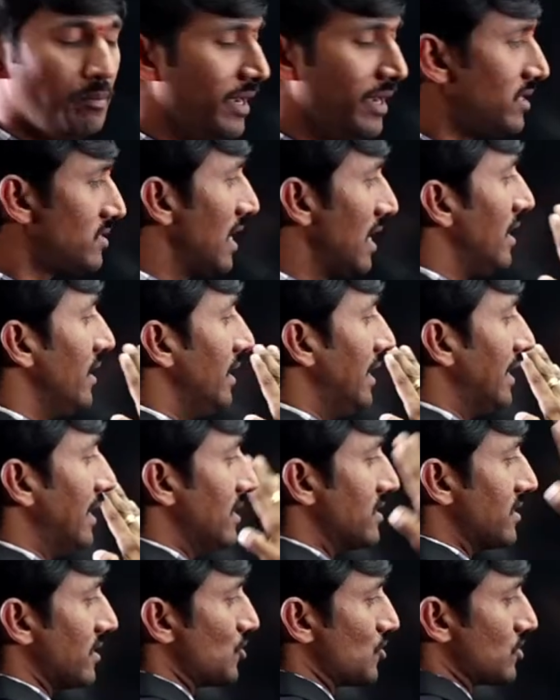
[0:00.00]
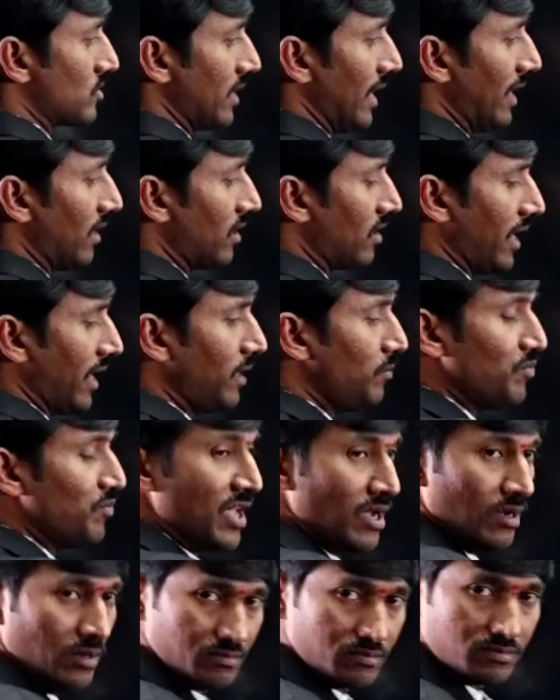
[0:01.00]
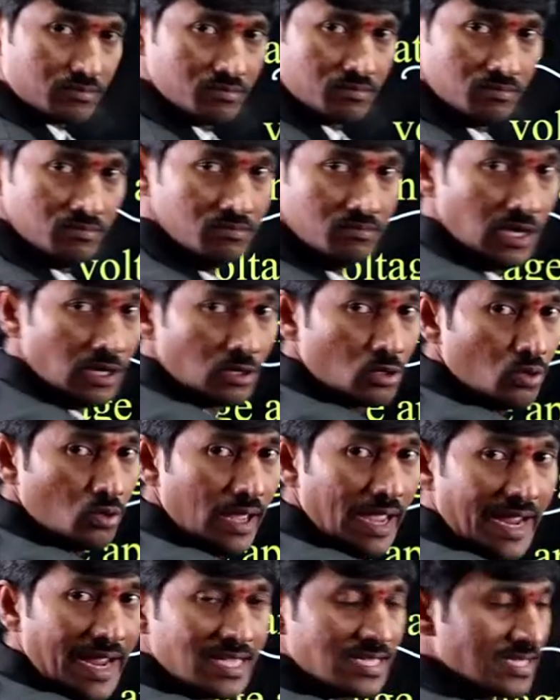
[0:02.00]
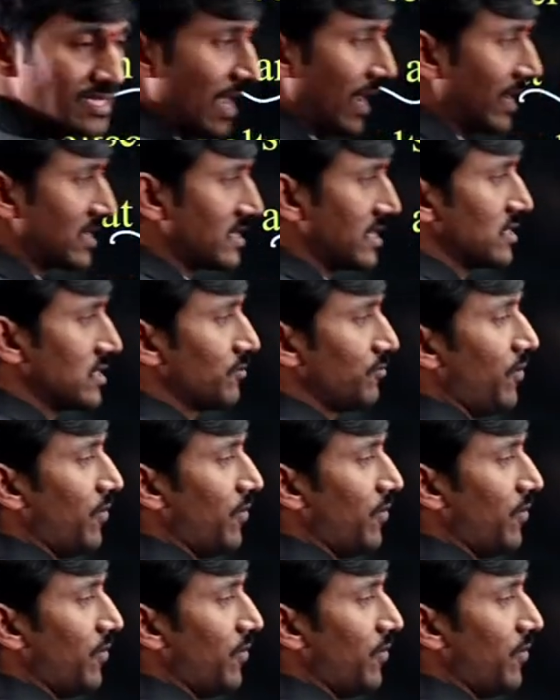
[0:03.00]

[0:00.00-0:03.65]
Means it is a straight line to the x-axis.